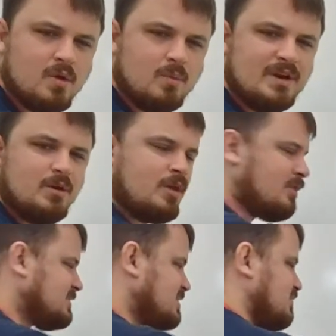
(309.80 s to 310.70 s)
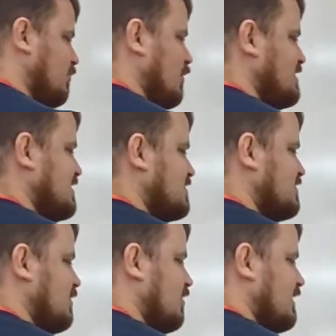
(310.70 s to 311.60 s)
we know that this is 46
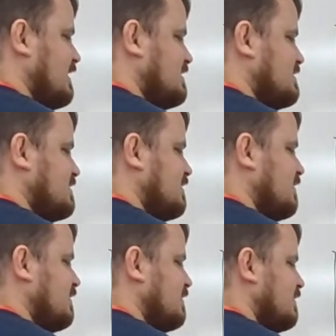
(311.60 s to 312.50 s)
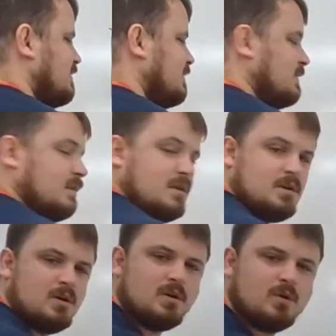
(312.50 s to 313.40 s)
degrees.
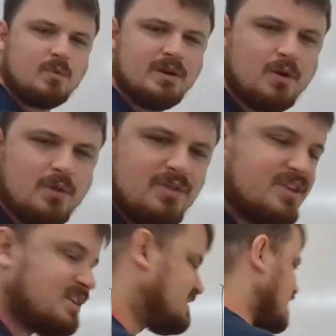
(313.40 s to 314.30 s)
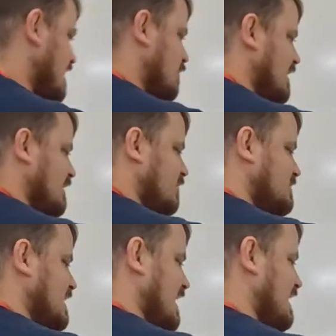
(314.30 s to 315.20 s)
We know that this side right here
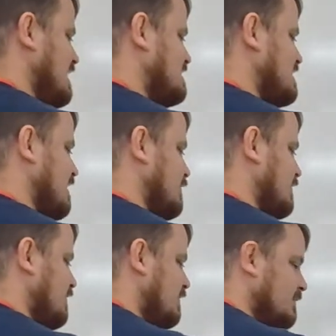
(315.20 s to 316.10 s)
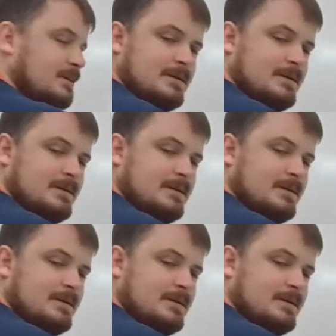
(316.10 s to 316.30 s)
is 87.